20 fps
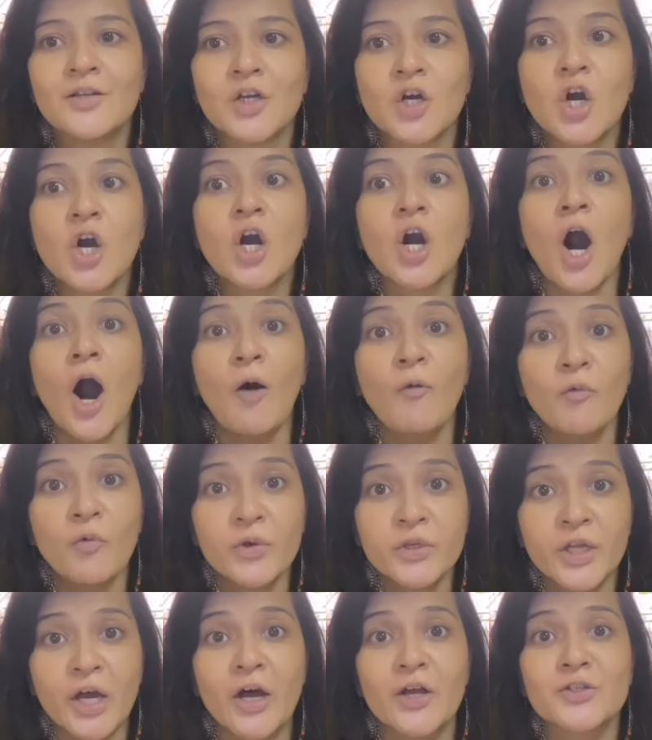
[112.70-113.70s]
Come
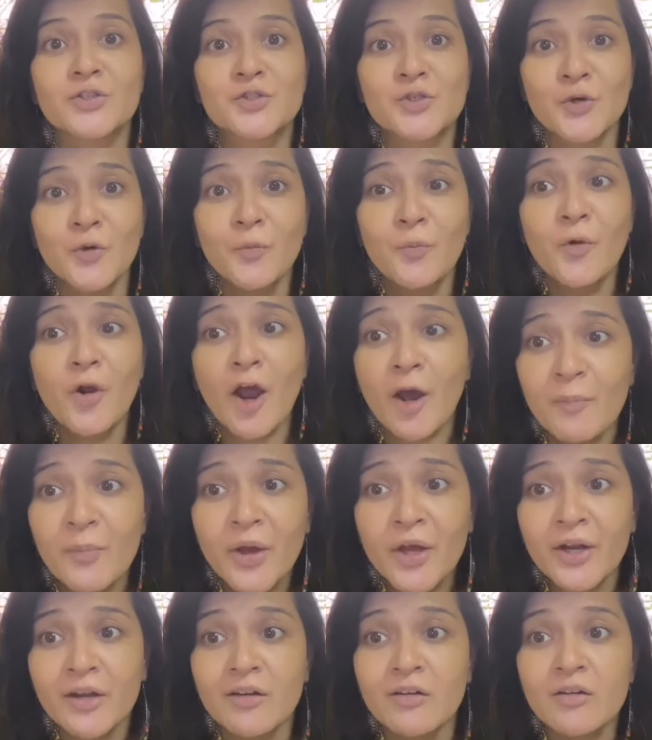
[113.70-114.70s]
with us to
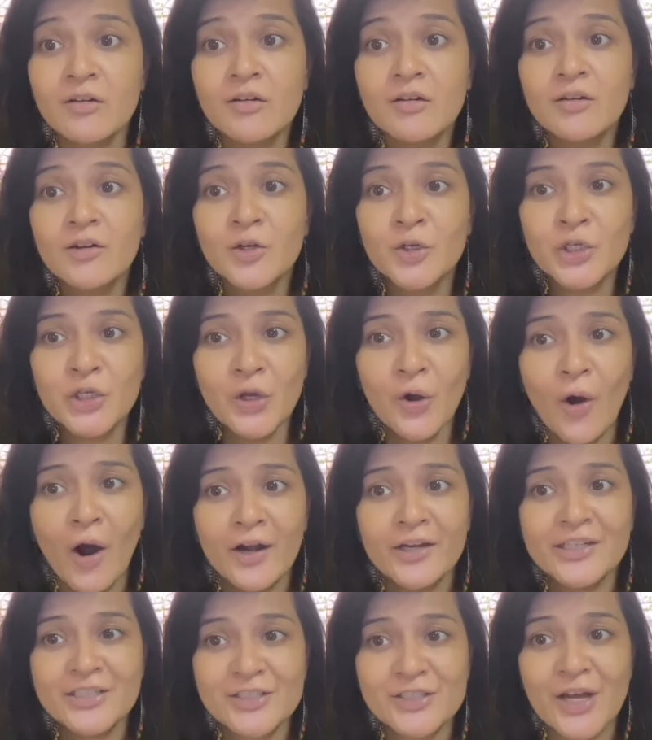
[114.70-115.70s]
Bremen. You
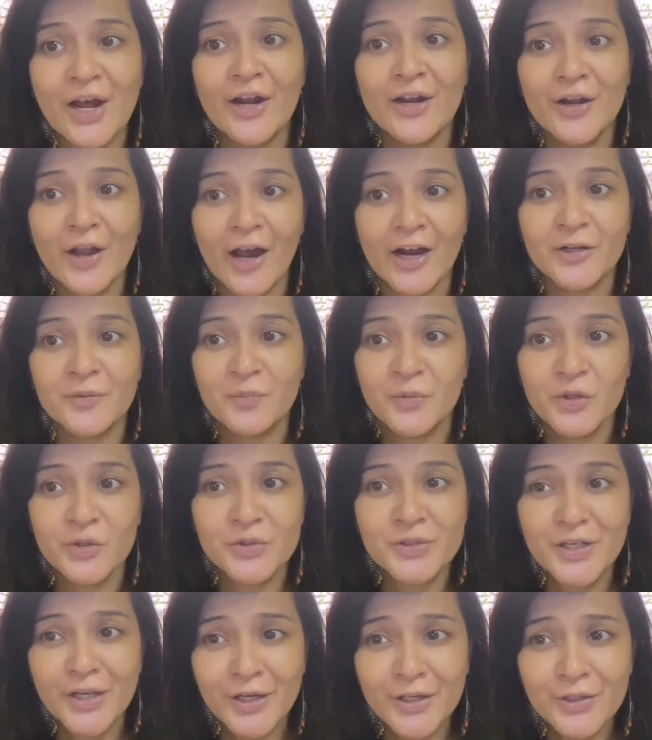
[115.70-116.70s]
understand night
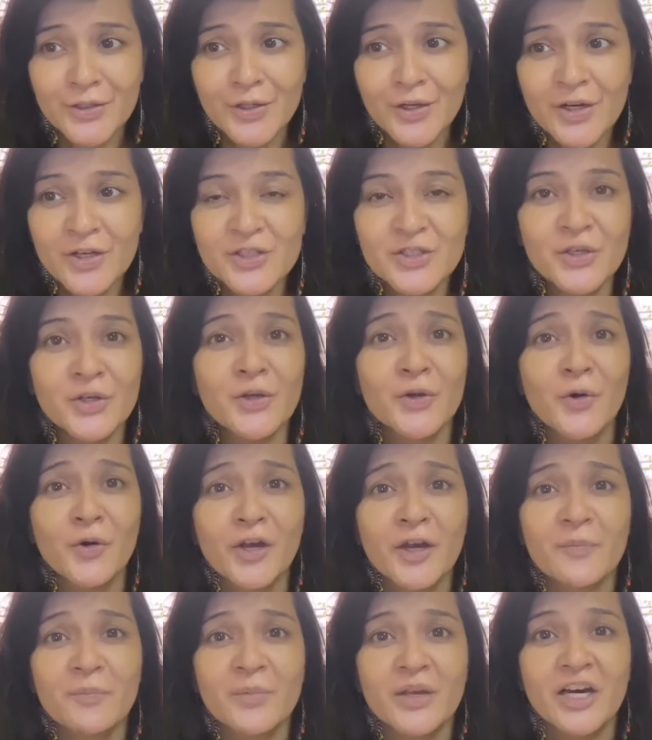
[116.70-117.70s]
music, so you
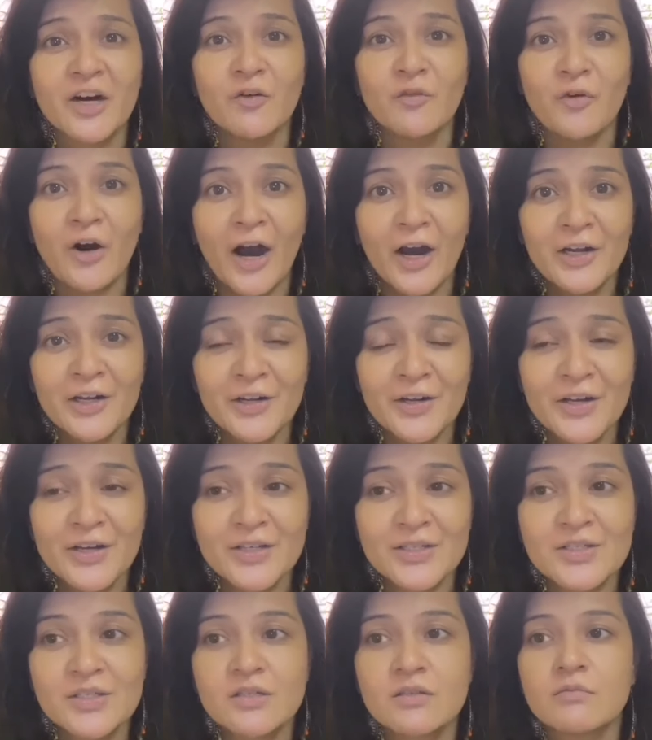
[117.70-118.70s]
can be a
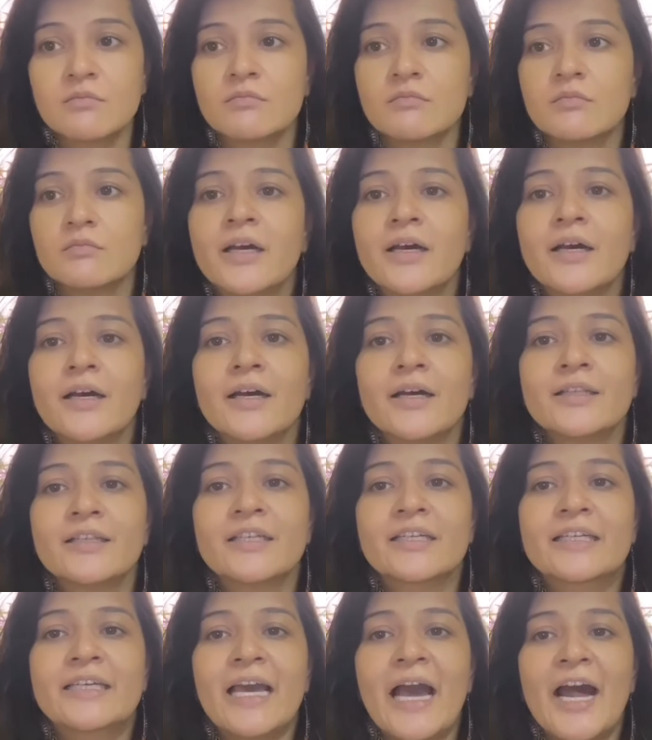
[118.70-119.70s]
violinist.
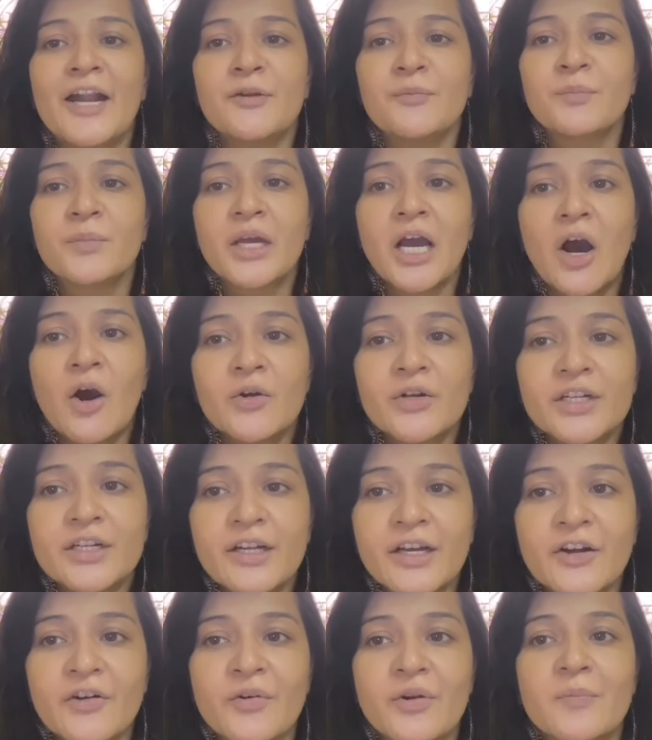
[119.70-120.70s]
The cat meowed
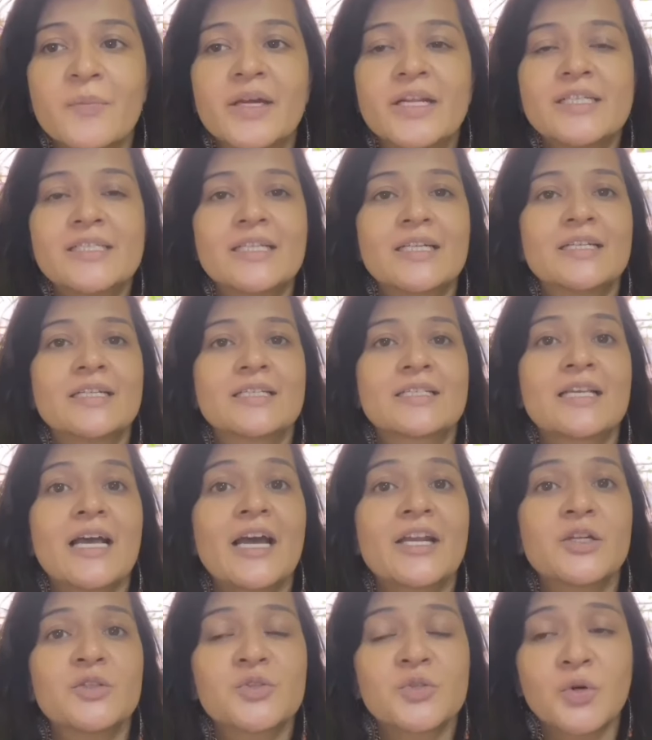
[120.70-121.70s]
in agreement and
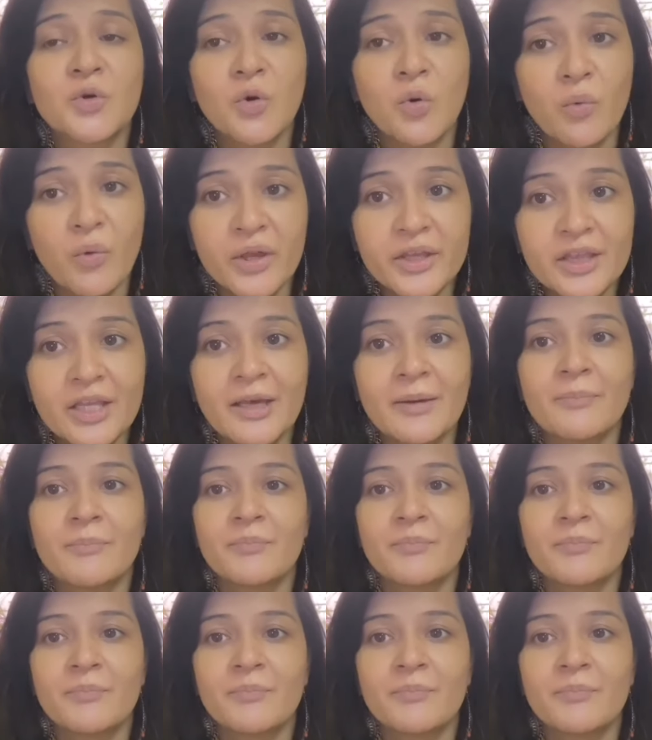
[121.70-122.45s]
decided to go with them.